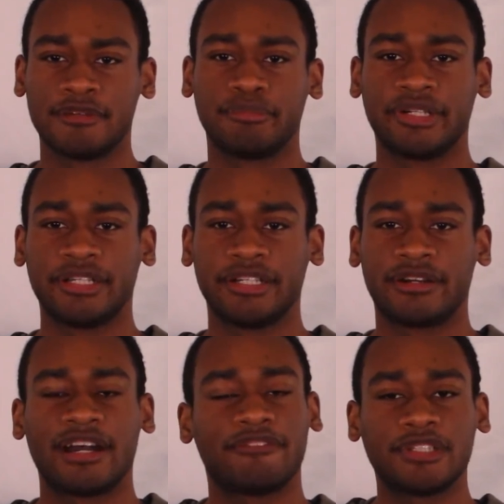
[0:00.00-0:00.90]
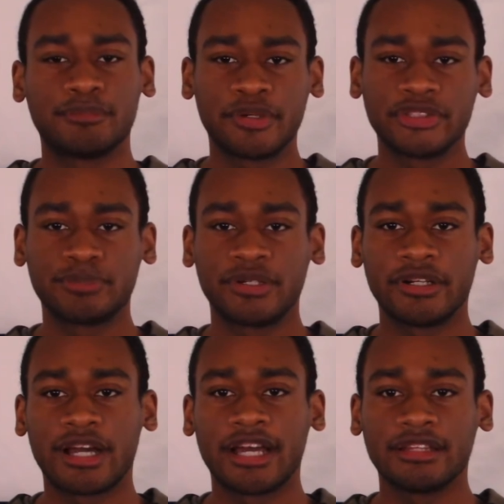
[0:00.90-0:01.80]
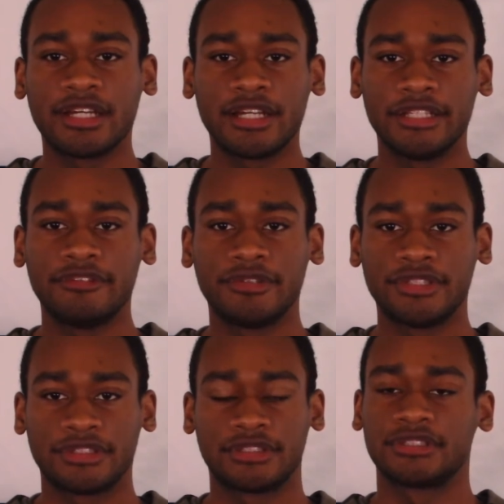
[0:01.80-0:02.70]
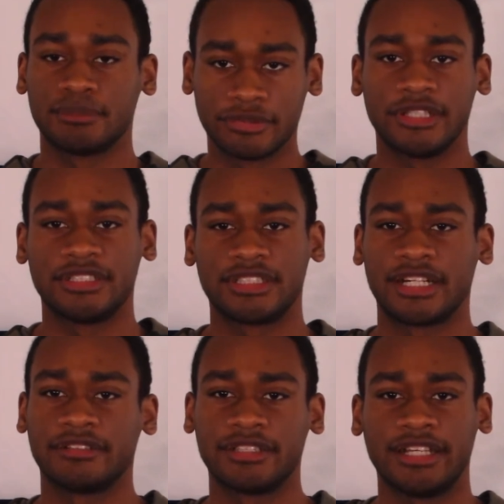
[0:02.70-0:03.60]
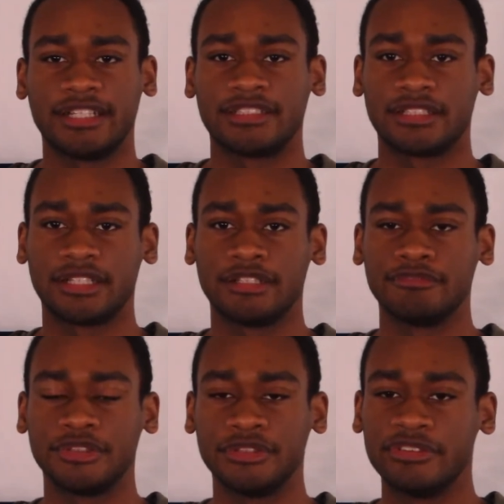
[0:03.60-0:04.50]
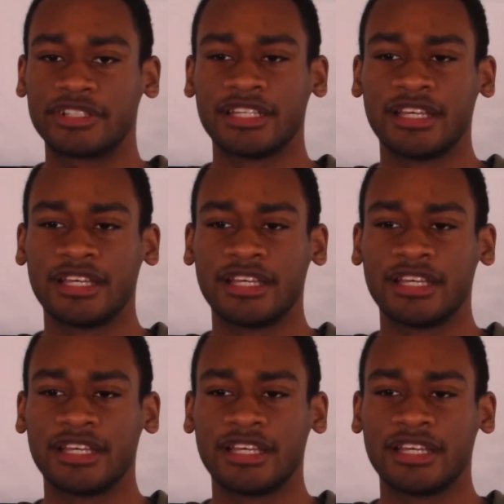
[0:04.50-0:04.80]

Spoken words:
But for the most part, I thought he was pretty solid as Duke.